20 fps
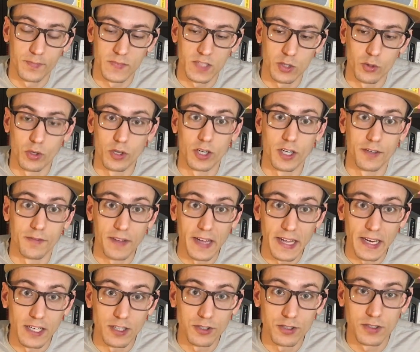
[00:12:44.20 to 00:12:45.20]
to her
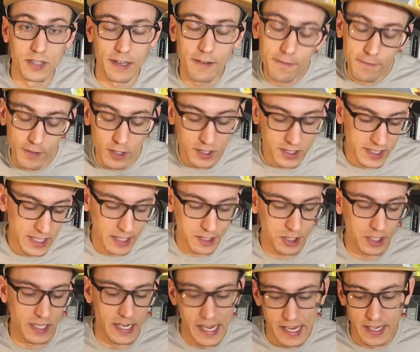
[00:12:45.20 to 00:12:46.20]
advantage. That first
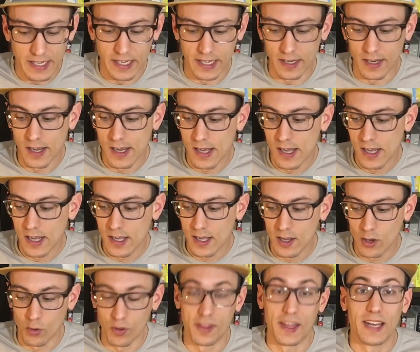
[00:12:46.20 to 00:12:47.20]
section ended
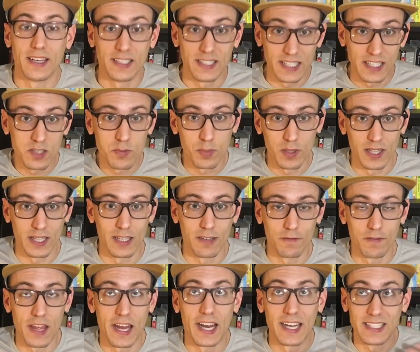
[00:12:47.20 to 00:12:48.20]
with that
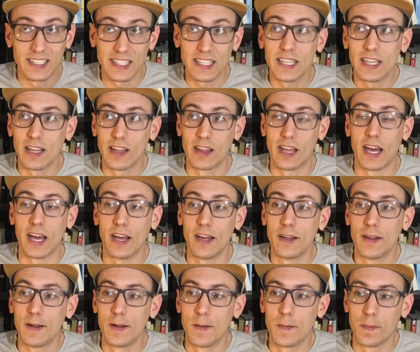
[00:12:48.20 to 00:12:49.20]
disbelief, that idea
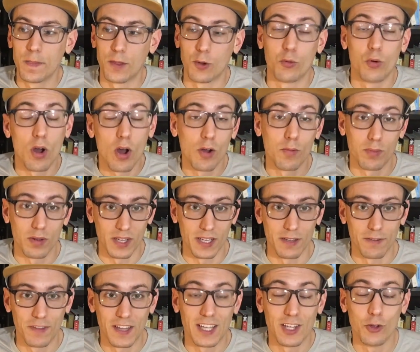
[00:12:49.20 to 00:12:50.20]
that the wrong
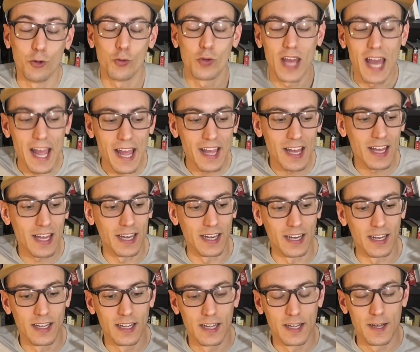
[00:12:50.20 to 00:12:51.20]
belief, that you
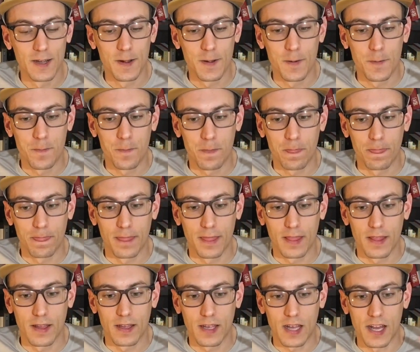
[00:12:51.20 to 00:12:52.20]
can
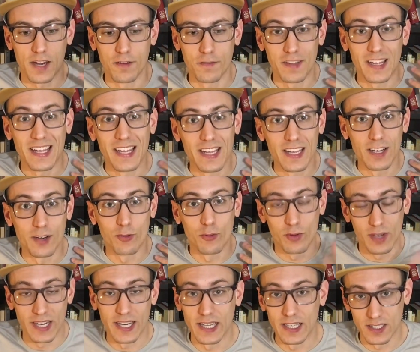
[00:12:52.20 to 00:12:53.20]
kind of, in
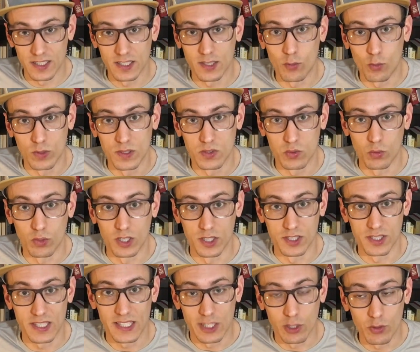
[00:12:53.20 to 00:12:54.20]
reading someone's
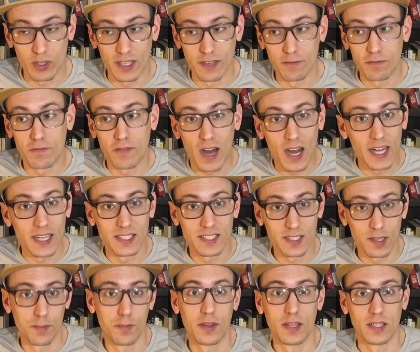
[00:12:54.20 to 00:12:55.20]
words, that you can find
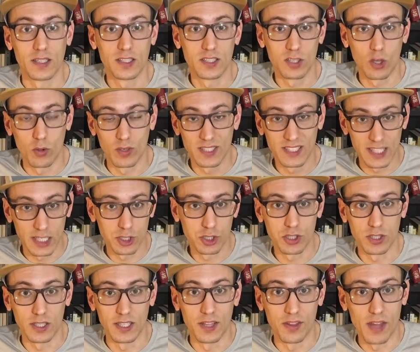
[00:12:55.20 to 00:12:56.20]
something so
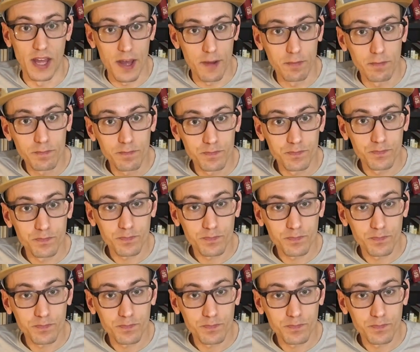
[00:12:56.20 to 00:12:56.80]
essential in them,